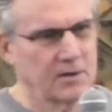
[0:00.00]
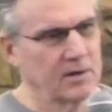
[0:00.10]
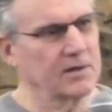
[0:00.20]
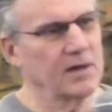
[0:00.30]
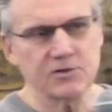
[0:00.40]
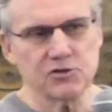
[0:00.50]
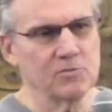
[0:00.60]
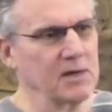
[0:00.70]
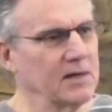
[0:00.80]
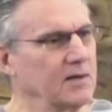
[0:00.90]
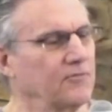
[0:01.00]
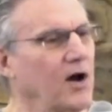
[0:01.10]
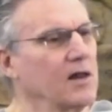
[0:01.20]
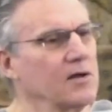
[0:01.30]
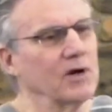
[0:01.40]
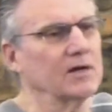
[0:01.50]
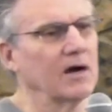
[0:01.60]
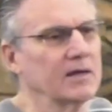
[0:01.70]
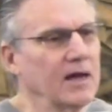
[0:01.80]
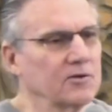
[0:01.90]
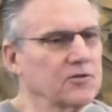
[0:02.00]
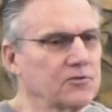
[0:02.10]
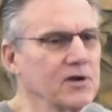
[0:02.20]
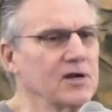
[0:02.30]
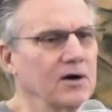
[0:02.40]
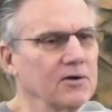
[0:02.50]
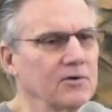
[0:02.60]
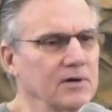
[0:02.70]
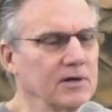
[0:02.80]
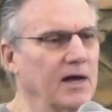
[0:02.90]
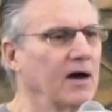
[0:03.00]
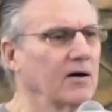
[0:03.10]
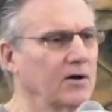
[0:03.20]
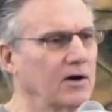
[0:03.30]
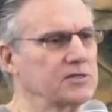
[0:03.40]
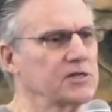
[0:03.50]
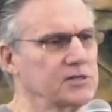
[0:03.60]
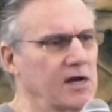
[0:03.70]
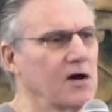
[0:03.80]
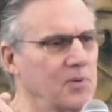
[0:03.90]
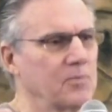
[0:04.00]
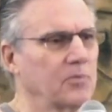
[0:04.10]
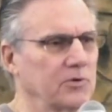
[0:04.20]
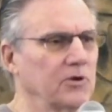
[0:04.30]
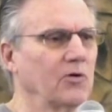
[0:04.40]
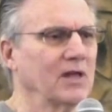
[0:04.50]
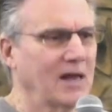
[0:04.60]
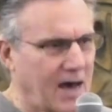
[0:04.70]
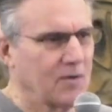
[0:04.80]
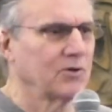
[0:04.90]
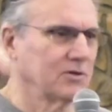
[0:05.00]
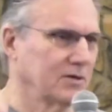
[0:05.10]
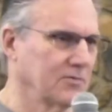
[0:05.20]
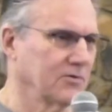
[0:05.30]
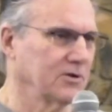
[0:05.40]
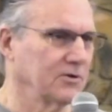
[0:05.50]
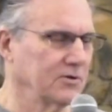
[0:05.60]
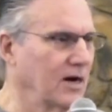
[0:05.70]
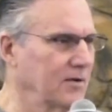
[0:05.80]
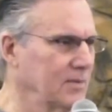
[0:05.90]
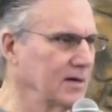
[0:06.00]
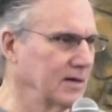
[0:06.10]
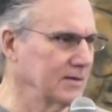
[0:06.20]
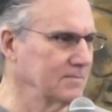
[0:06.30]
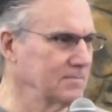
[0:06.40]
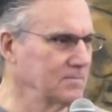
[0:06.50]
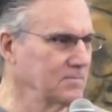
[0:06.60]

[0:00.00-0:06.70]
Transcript: Cut it, that's too many. Finally went, got down to 300. And now God says, Now people will know that I will deliver you, not men.